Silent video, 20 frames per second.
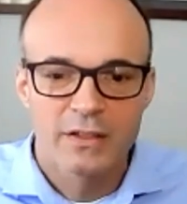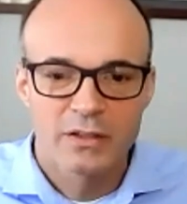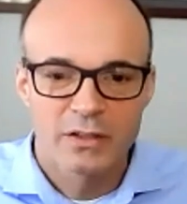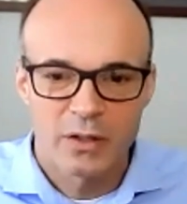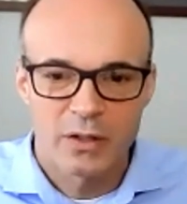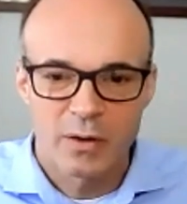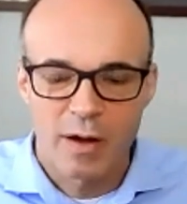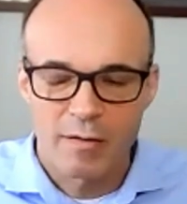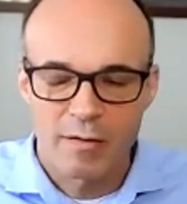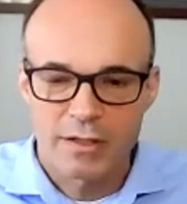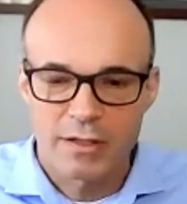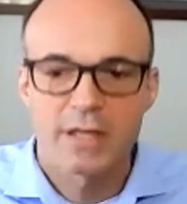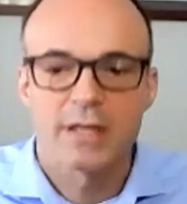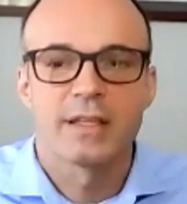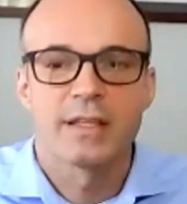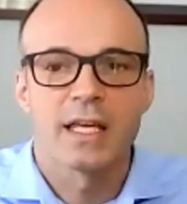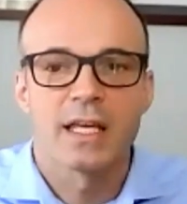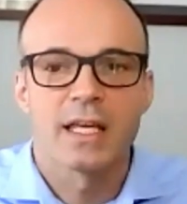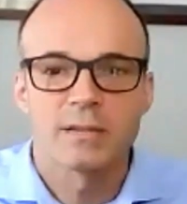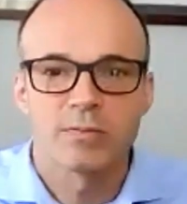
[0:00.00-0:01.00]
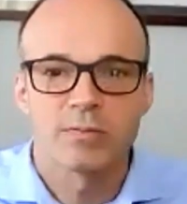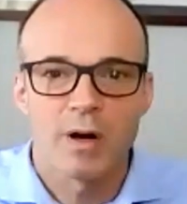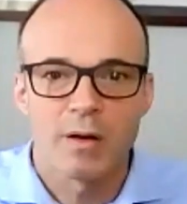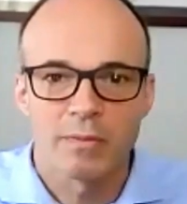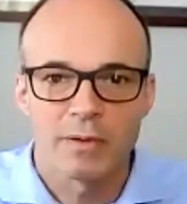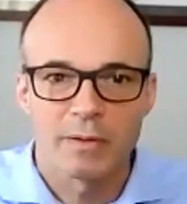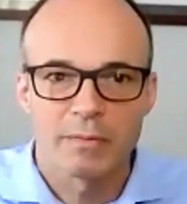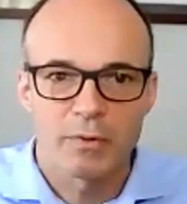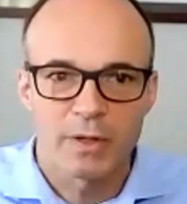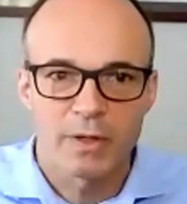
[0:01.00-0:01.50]
So I would say that's
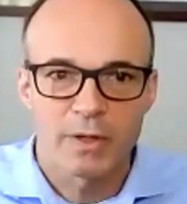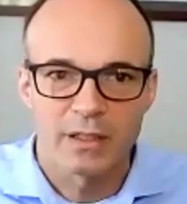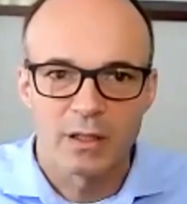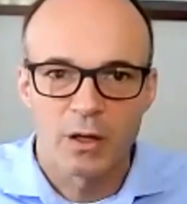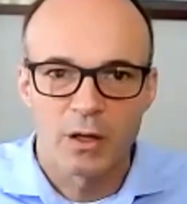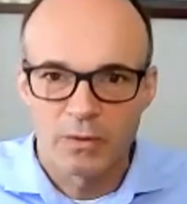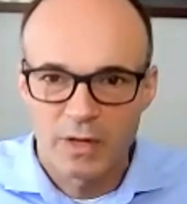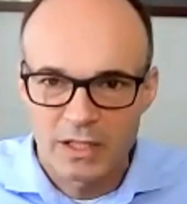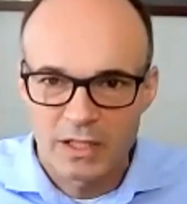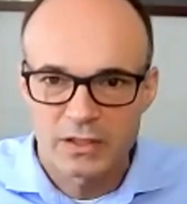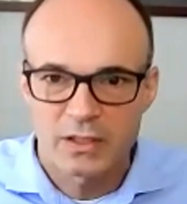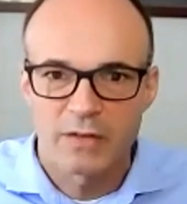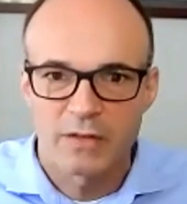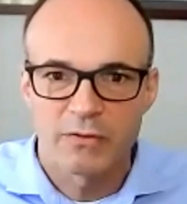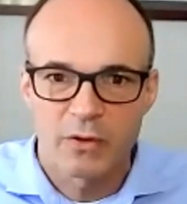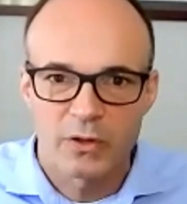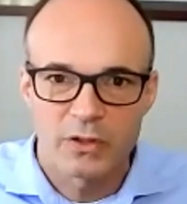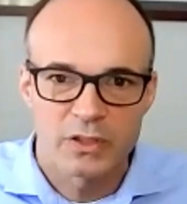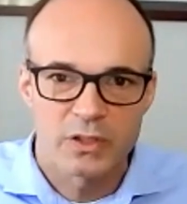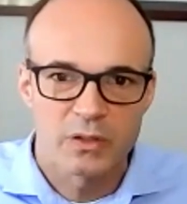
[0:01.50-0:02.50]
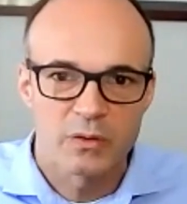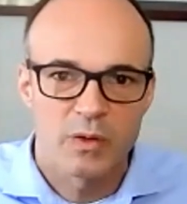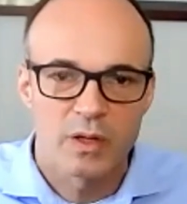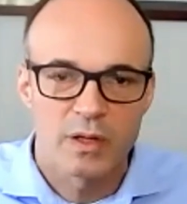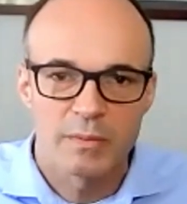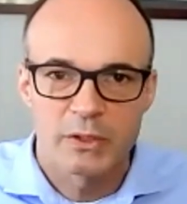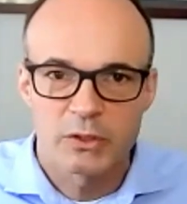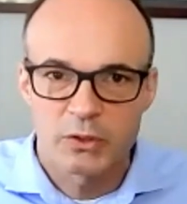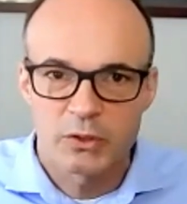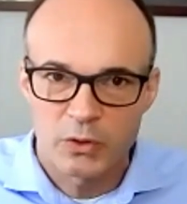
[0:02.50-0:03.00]
probably pretty low risk. Of course, you want
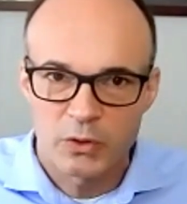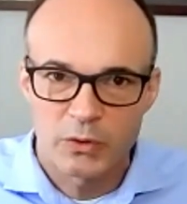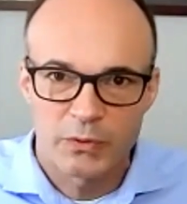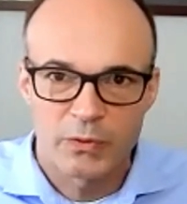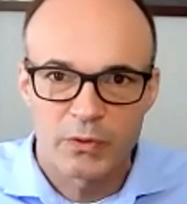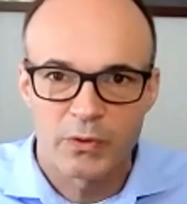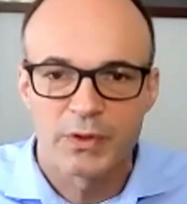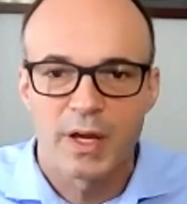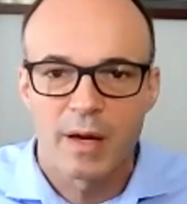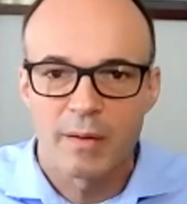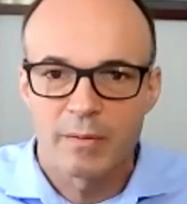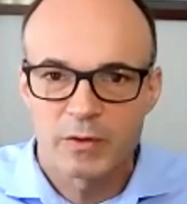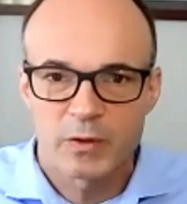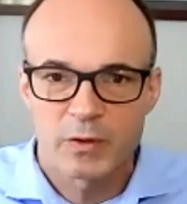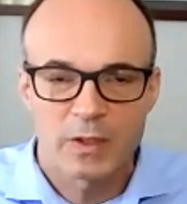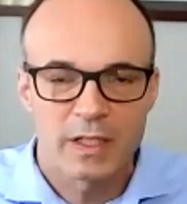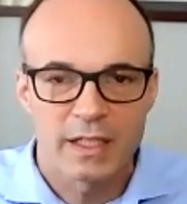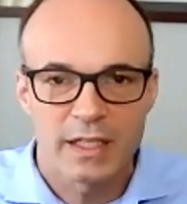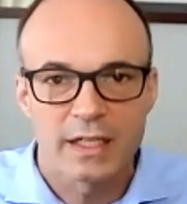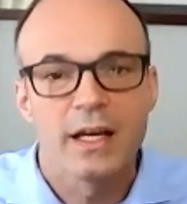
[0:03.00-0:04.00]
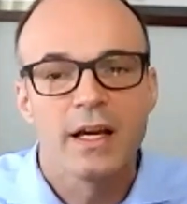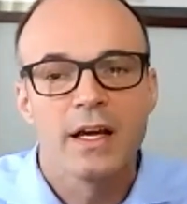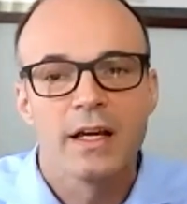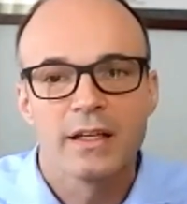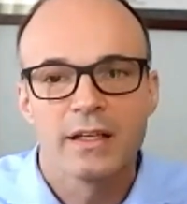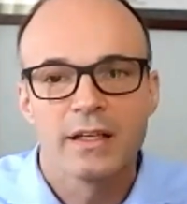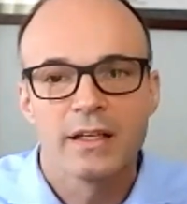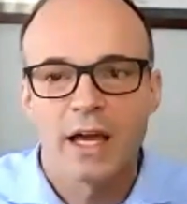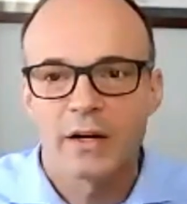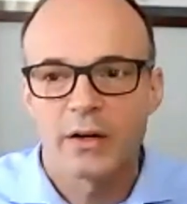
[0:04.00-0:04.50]
to be truthful, not misleading,
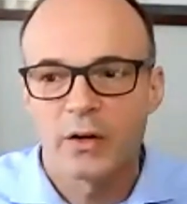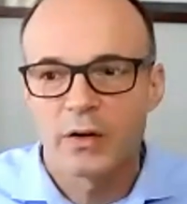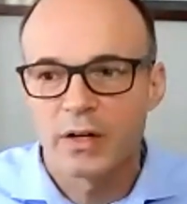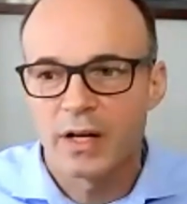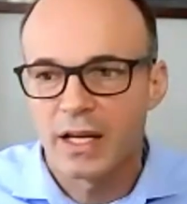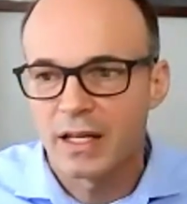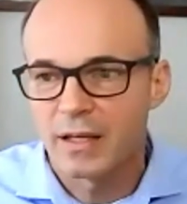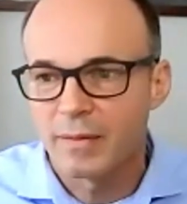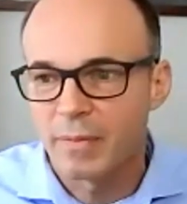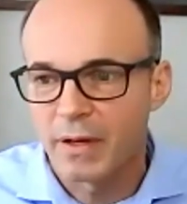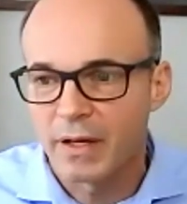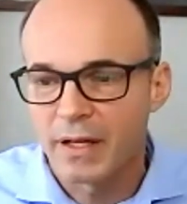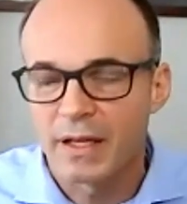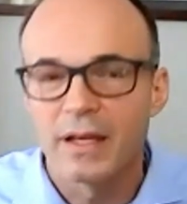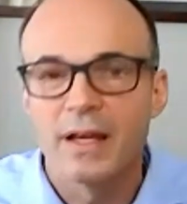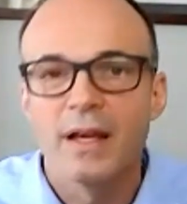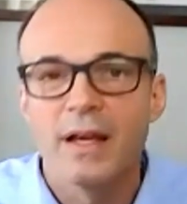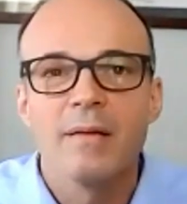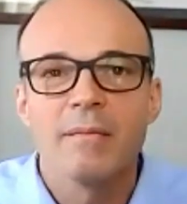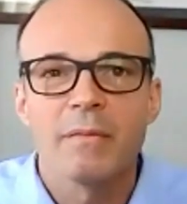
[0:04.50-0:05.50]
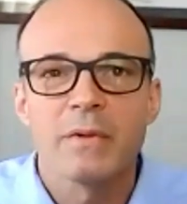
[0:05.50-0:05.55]
not hurt anybody.